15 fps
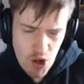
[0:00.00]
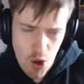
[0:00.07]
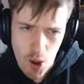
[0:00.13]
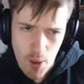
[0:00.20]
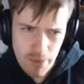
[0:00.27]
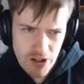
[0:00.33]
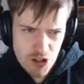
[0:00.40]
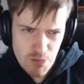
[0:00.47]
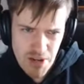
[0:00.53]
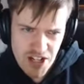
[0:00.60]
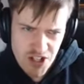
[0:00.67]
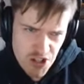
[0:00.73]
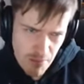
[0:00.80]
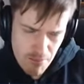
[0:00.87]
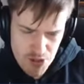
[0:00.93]
garbage being
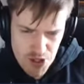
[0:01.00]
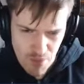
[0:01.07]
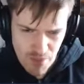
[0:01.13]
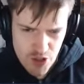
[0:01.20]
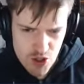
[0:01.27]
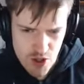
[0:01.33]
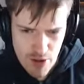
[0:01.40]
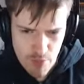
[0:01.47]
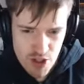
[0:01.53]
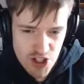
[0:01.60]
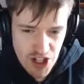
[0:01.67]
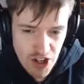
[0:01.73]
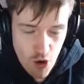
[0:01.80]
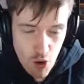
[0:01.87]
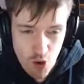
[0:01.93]
dumped on the track, which
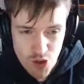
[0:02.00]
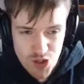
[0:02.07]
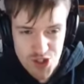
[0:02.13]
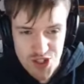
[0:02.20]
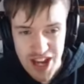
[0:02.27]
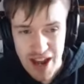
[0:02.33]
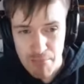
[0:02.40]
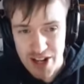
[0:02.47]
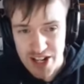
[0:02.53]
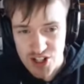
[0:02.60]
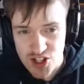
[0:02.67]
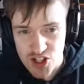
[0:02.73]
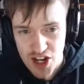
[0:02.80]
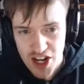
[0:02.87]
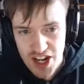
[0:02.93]
can cause
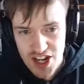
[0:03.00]
damage